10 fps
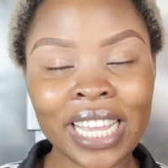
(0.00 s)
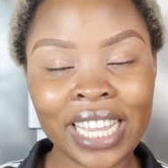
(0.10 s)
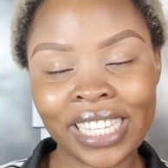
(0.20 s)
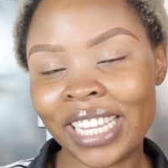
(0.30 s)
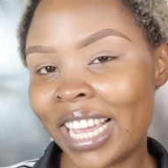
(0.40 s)

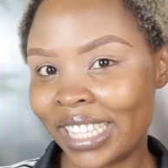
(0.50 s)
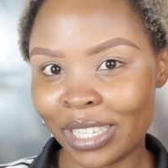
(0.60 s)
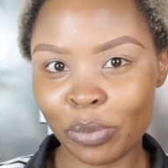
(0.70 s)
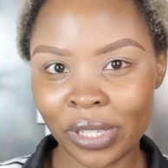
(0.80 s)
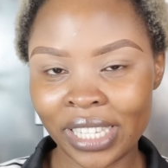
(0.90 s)
easy and
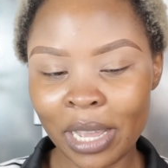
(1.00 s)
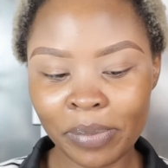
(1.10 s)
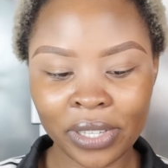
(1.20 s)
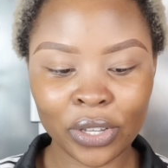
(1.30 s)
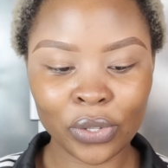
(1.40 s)
simple
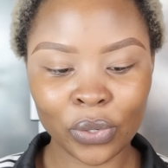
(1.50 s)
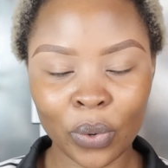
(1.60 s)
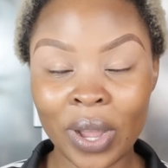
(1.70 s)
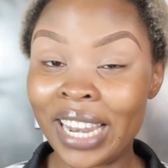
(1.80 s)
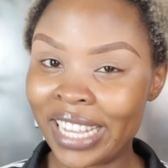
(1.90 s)
steps.
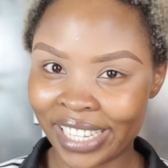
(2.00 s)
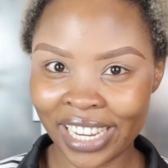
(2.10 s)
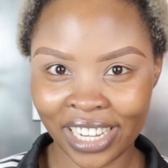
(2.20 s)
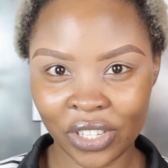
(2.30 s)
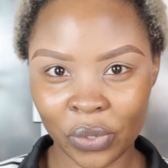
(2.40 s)
So let's
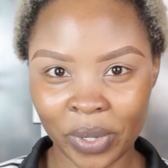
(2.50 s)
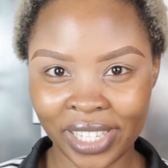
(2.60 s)
get into